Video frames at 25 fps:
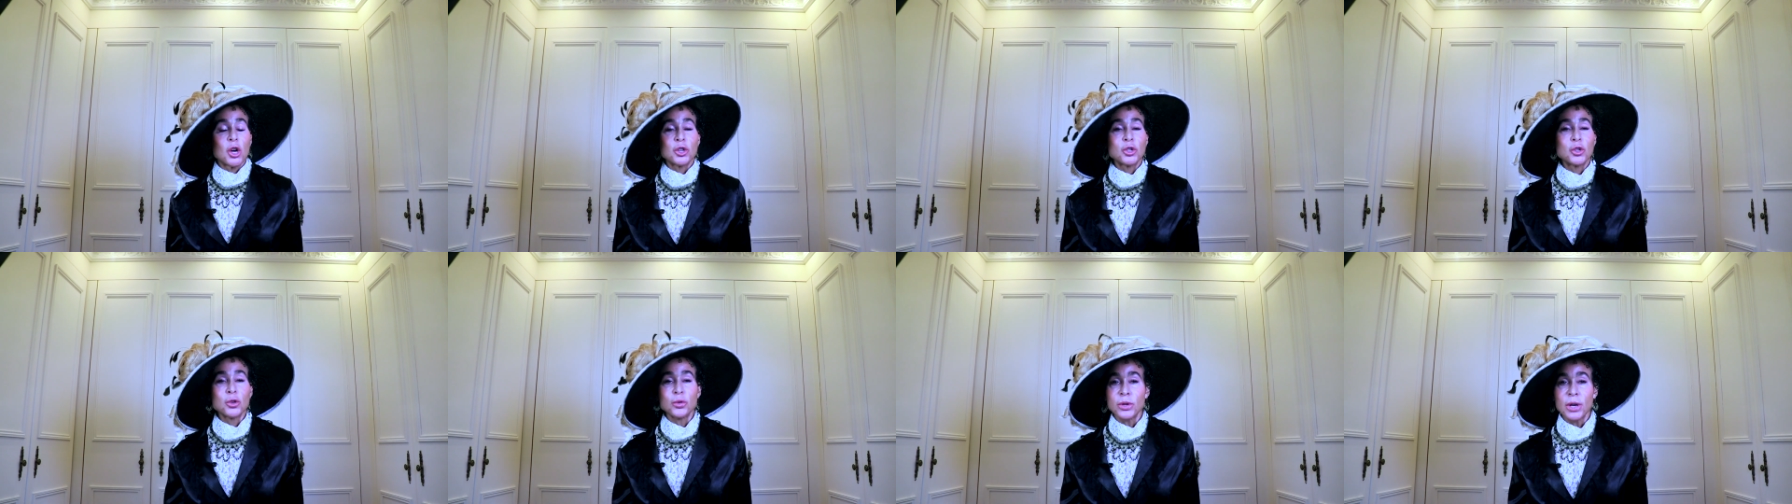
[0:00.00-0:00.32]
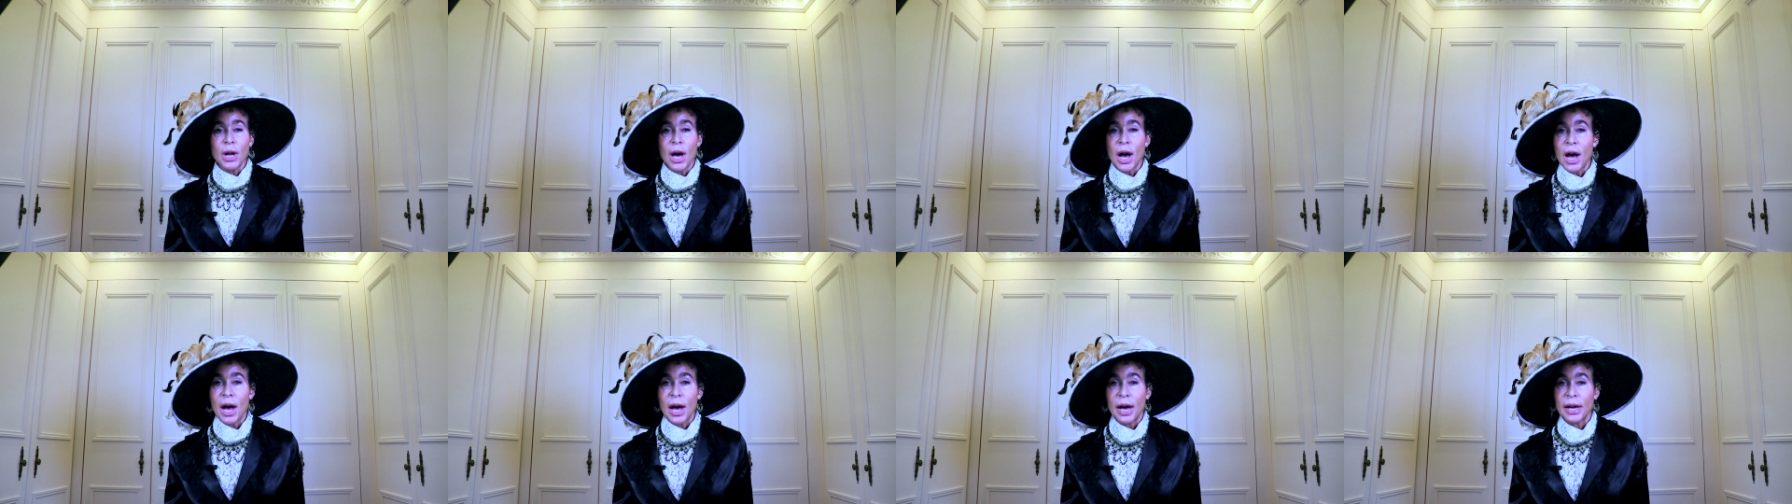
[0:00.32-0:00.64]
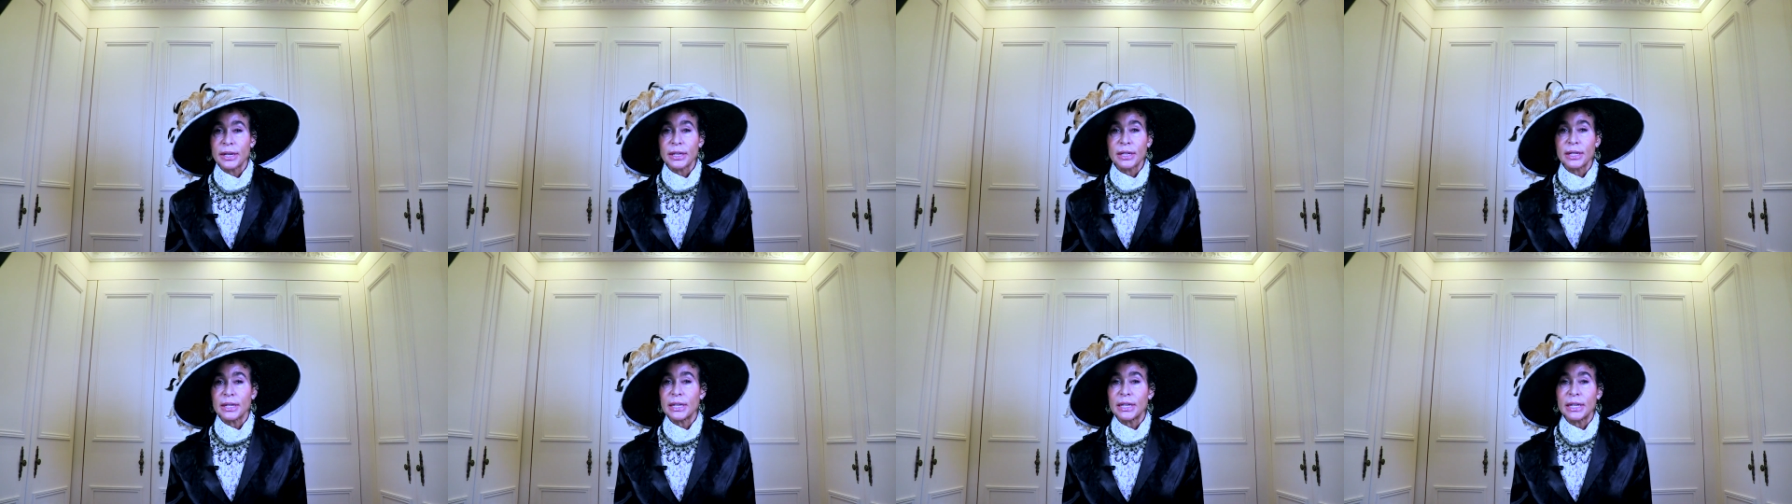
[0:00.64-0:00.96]
do
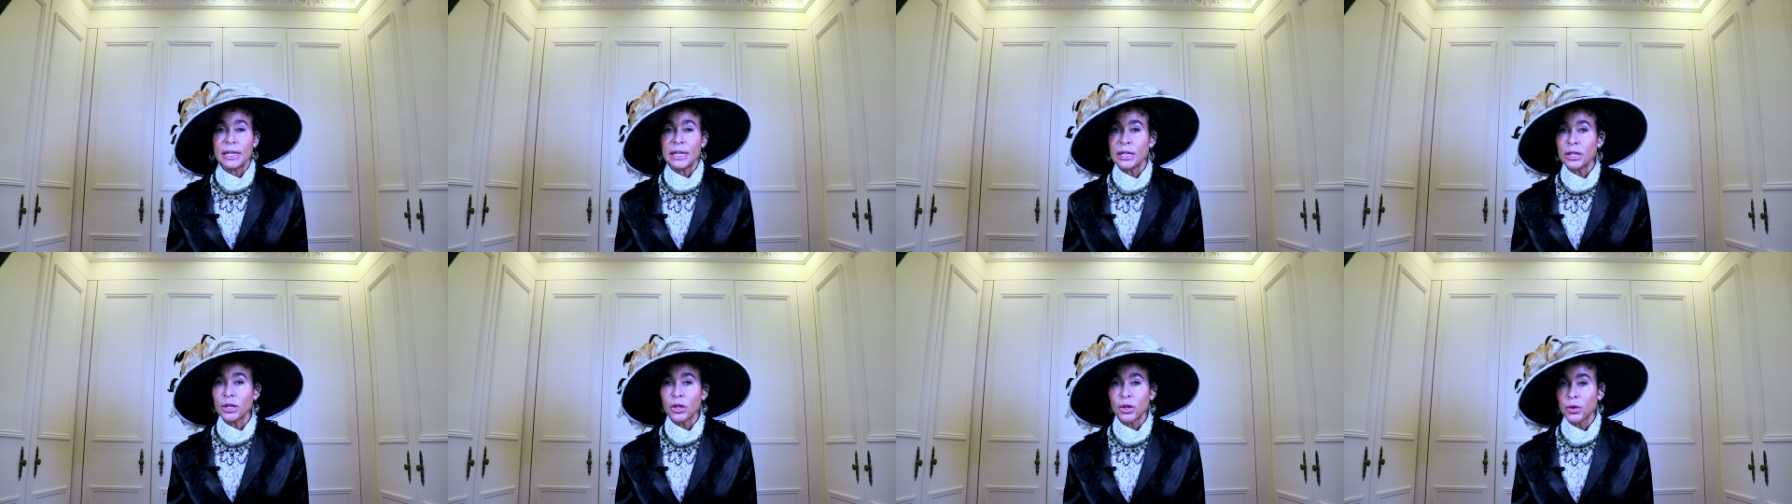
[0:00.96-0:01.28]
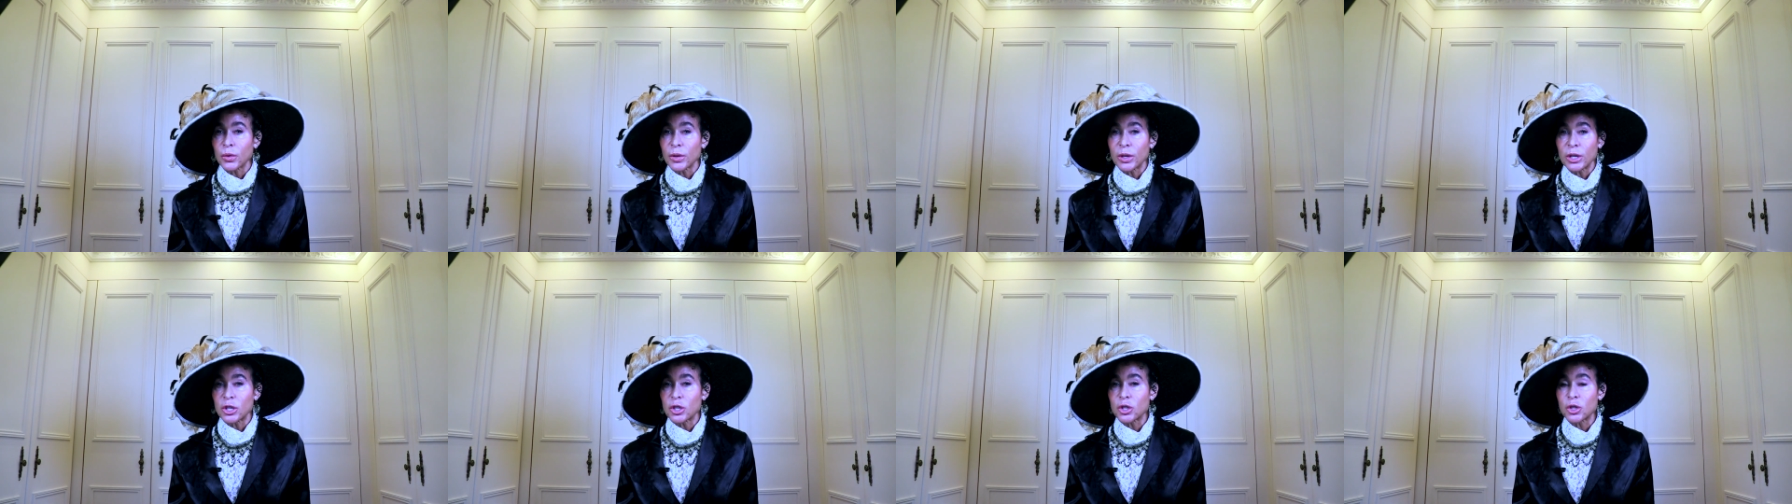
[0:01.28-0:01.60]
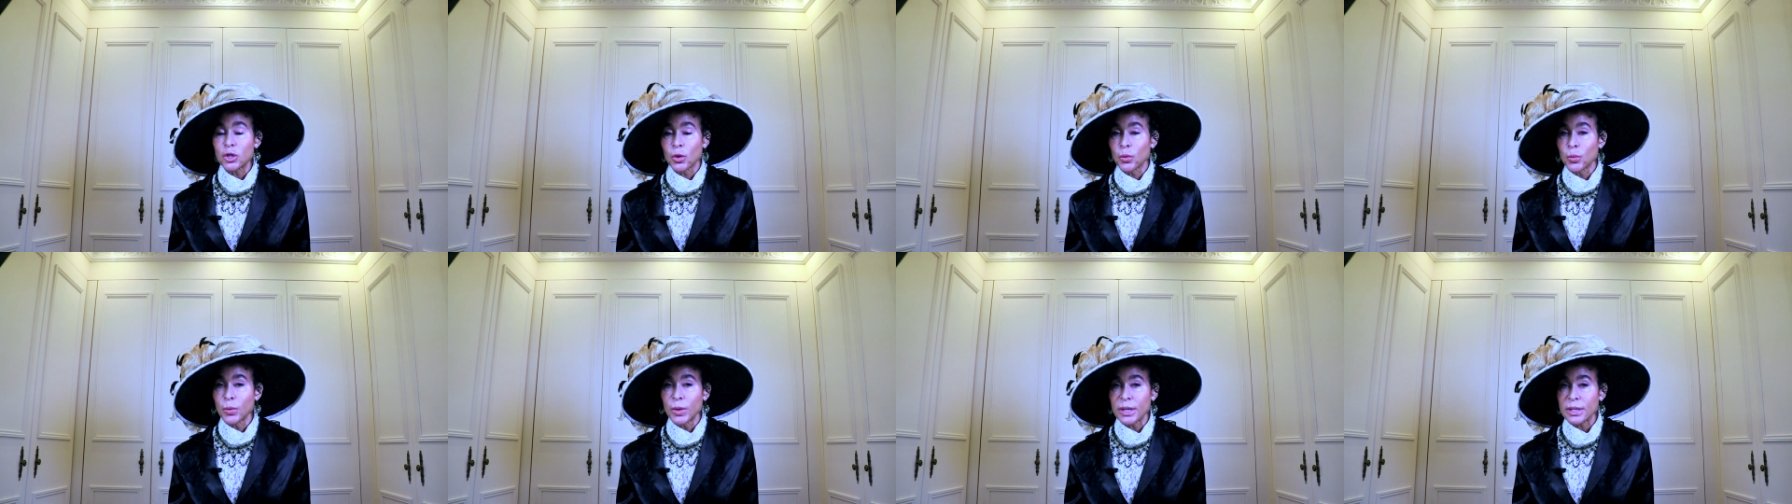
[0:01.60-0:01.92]
not increase
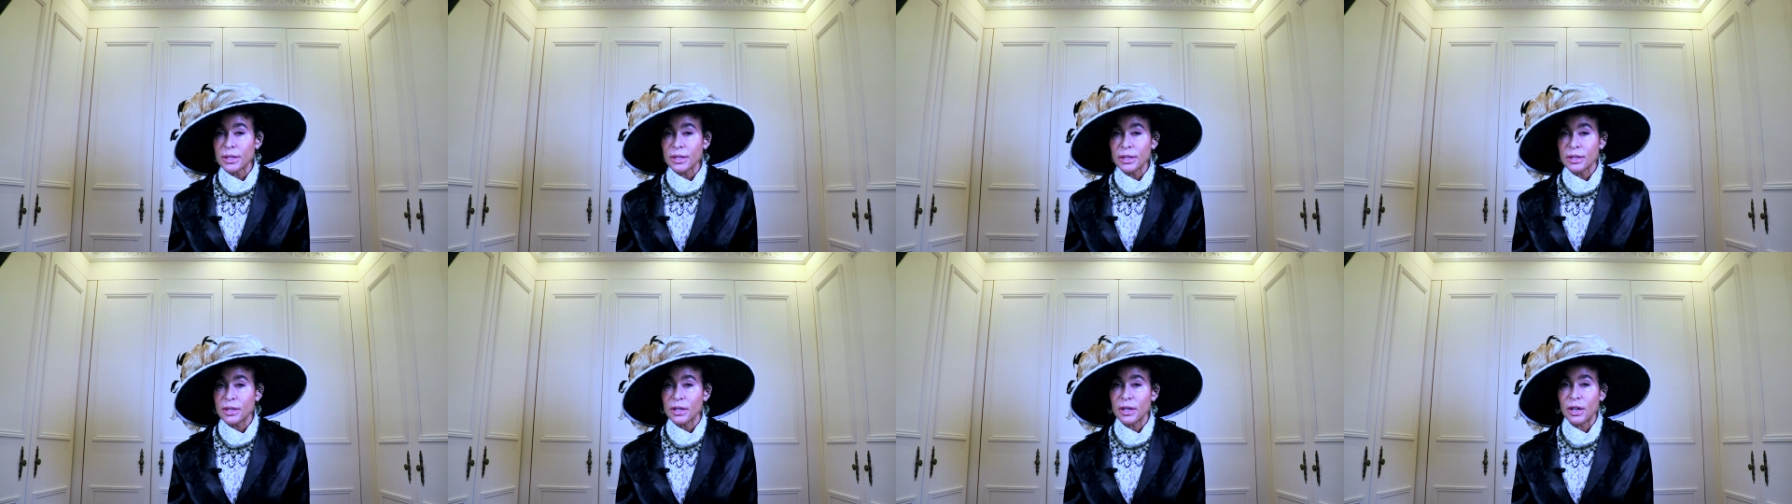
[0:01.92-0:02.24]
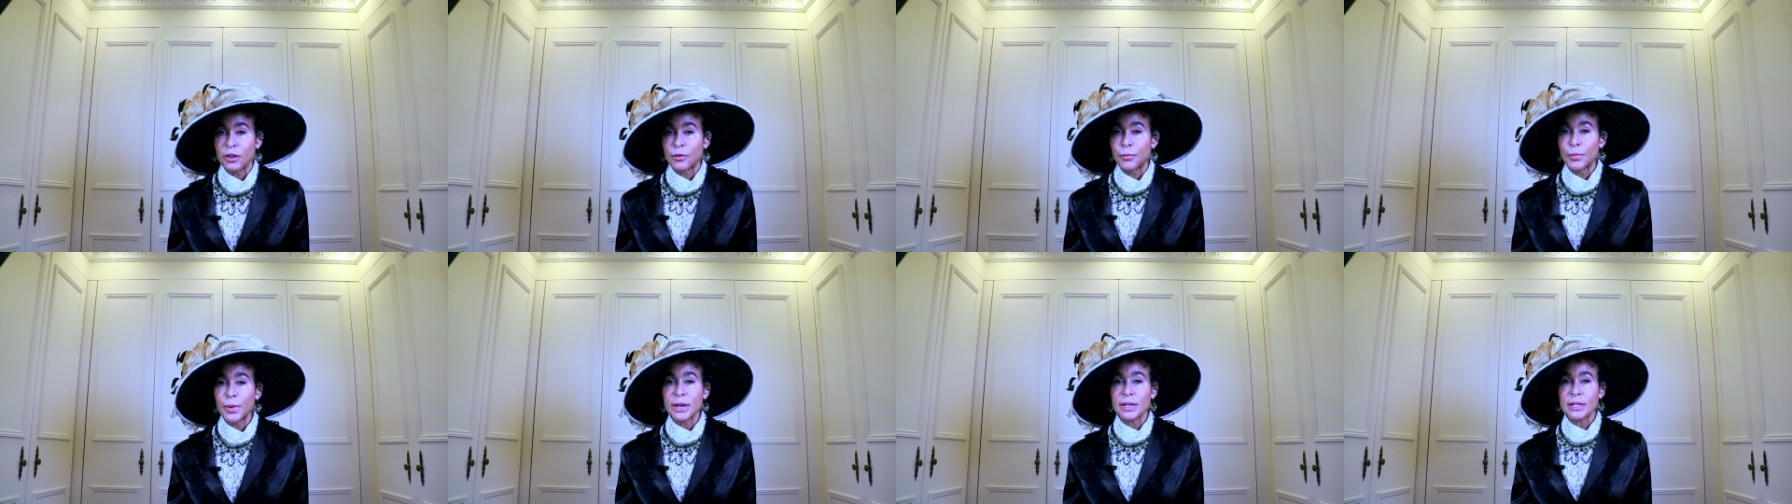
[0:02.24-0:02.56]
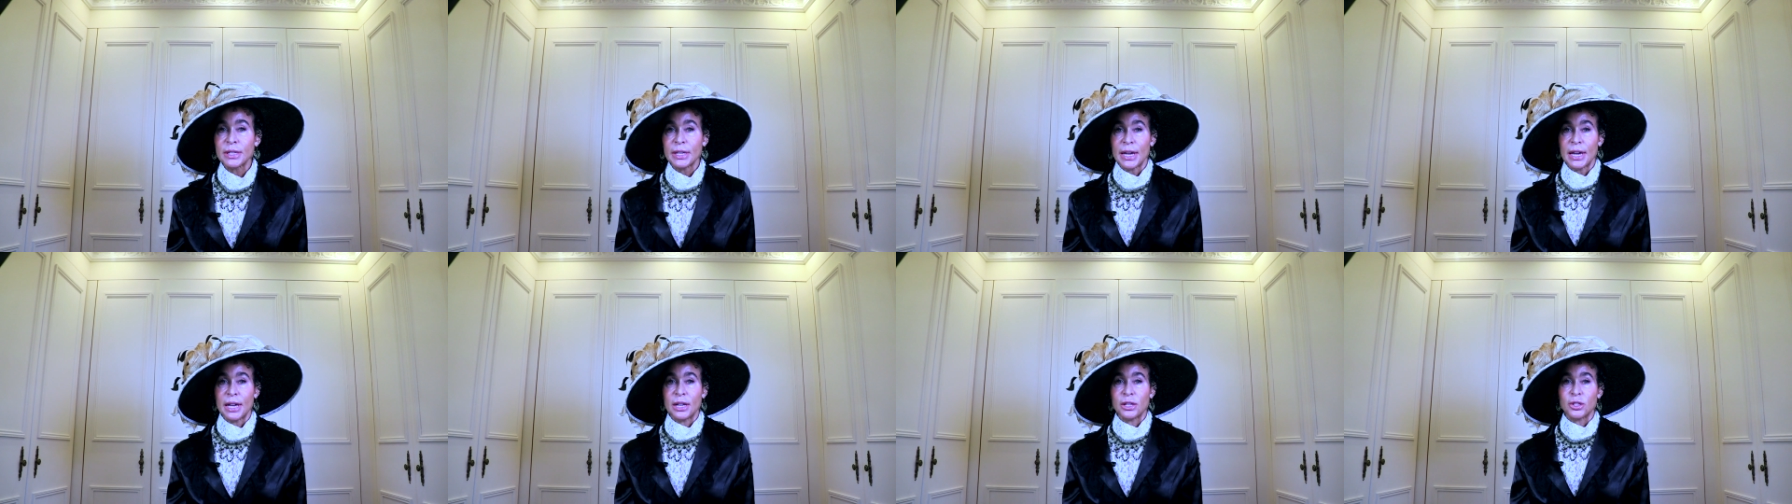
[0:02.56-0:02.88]
your risk of
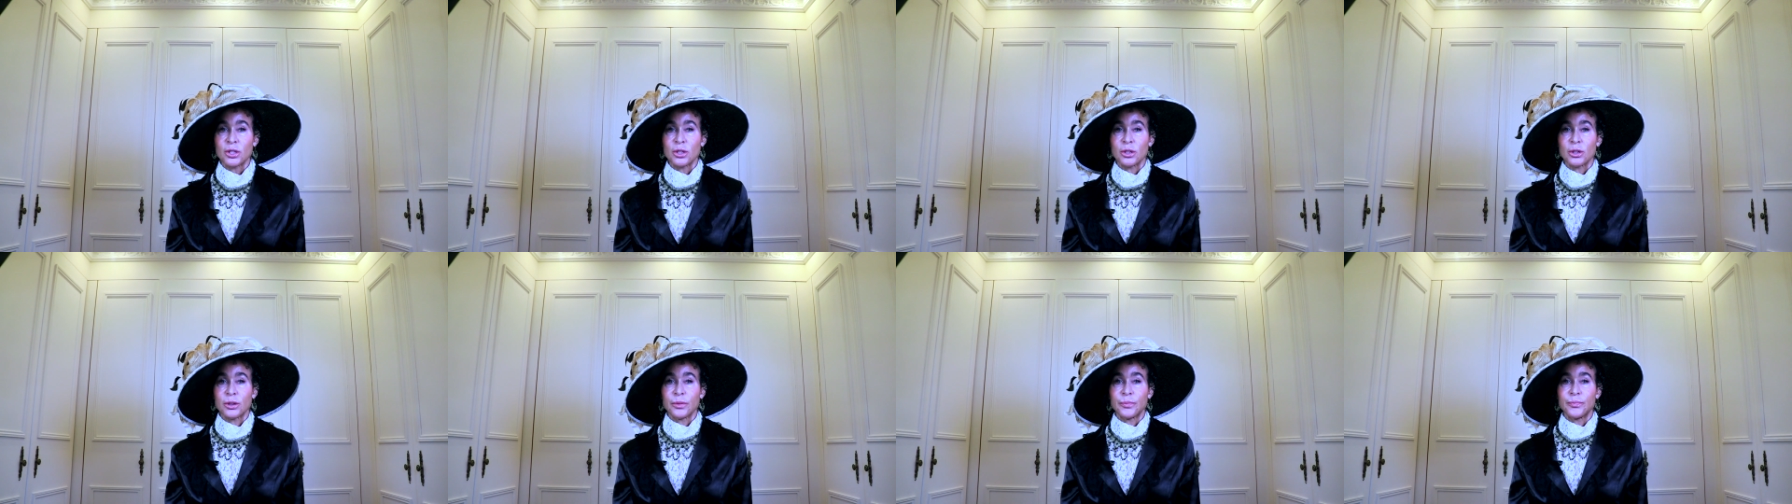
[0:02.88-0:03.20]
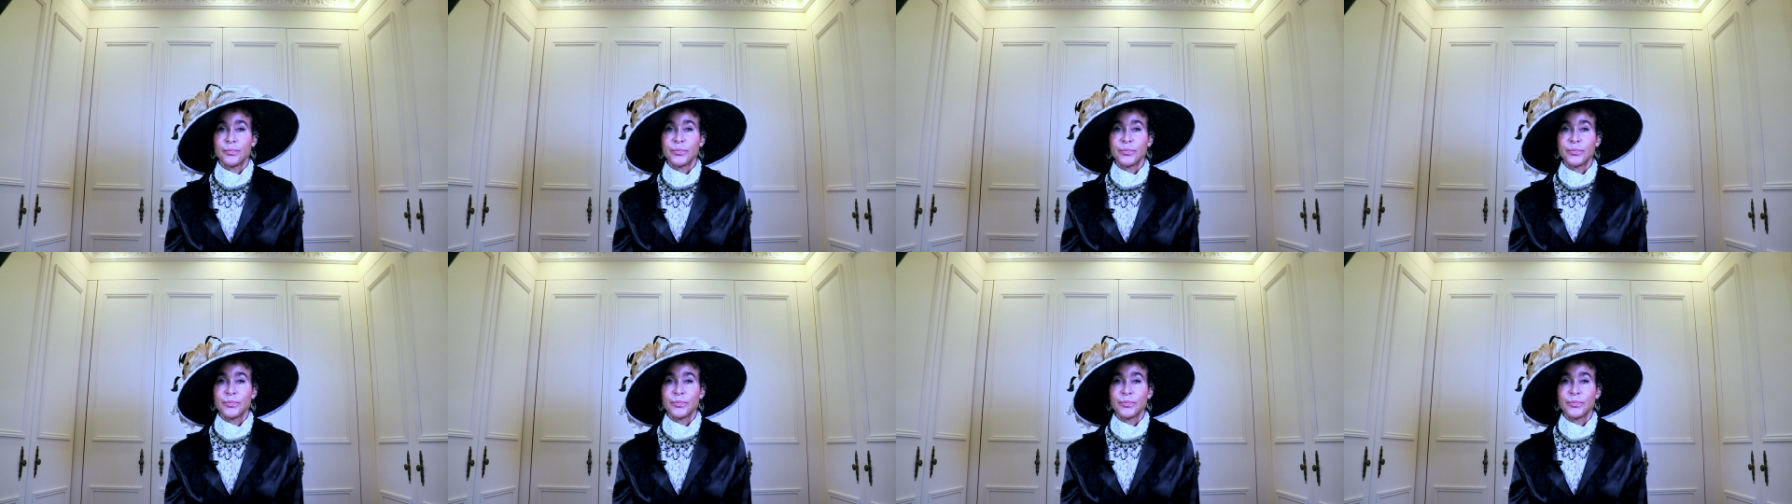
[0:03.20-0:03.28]
breast cancer.